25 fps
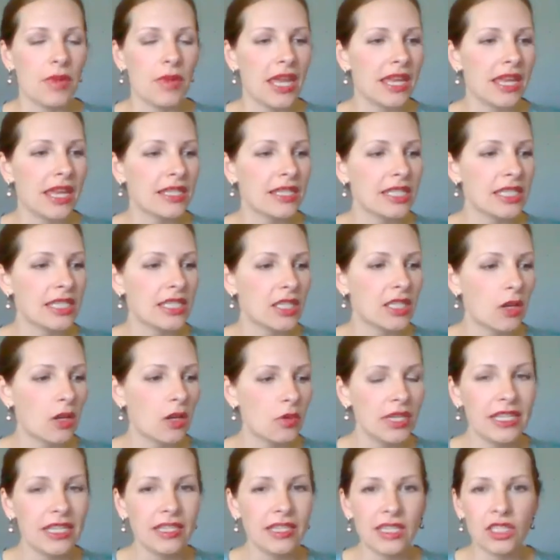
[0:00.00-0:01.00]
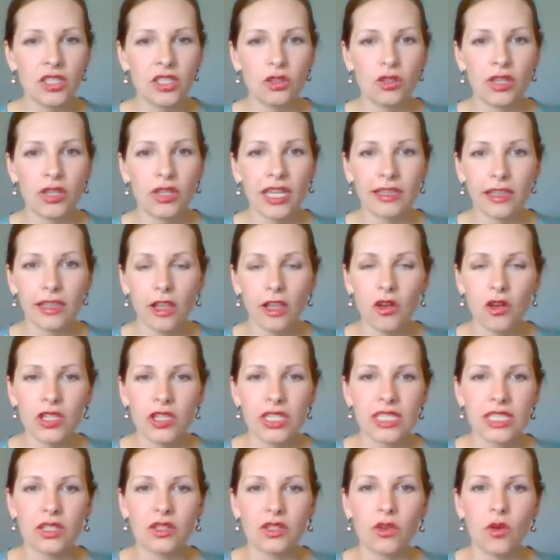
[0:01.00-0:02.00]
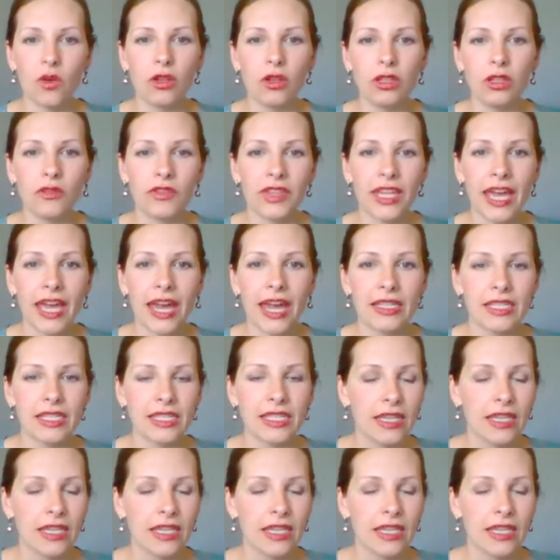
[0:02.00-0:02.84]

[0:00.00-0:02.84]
it's so easy to get lost in all of that